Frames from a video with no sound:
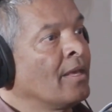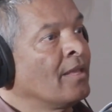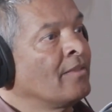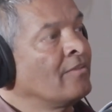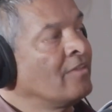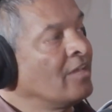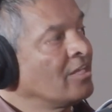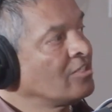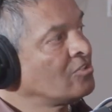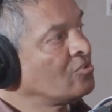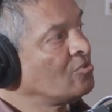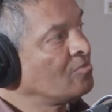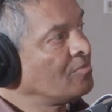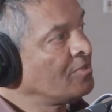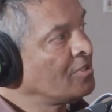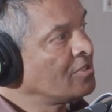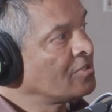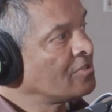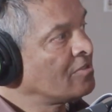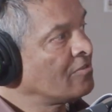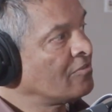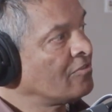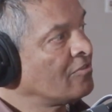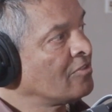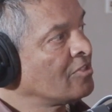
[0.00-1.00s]
And that to me
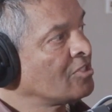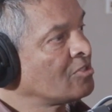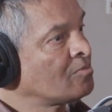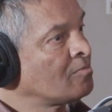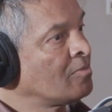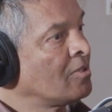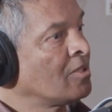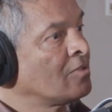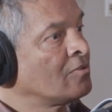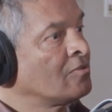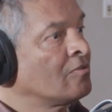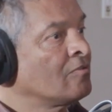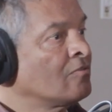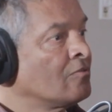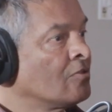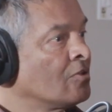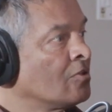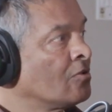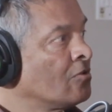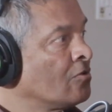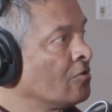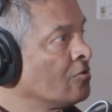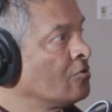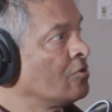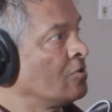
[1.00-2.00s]
is the first part of
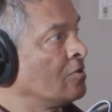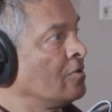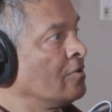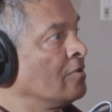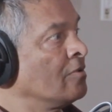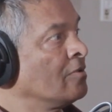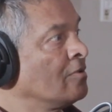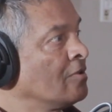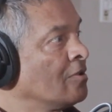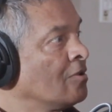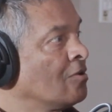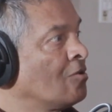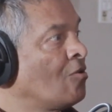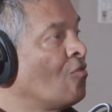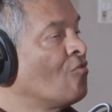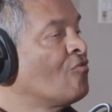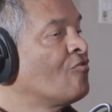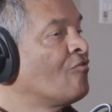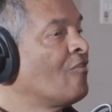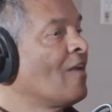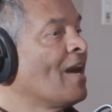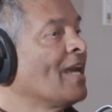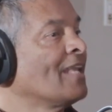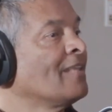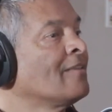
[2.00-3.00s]
the crucial. Go
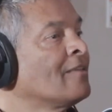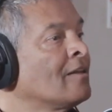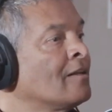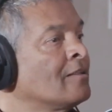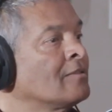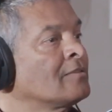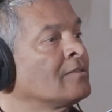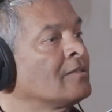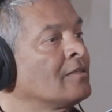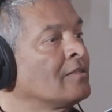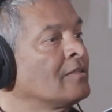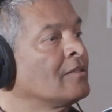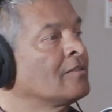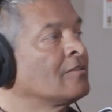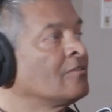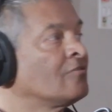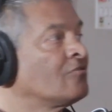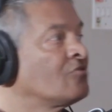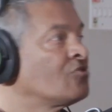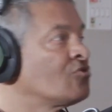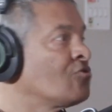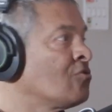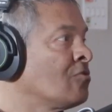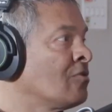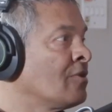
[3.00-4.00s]
find the
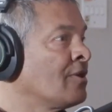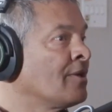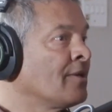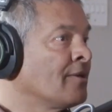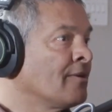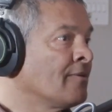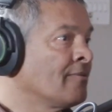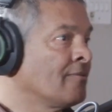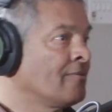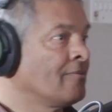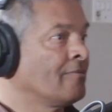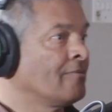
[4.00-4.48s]
alternative story.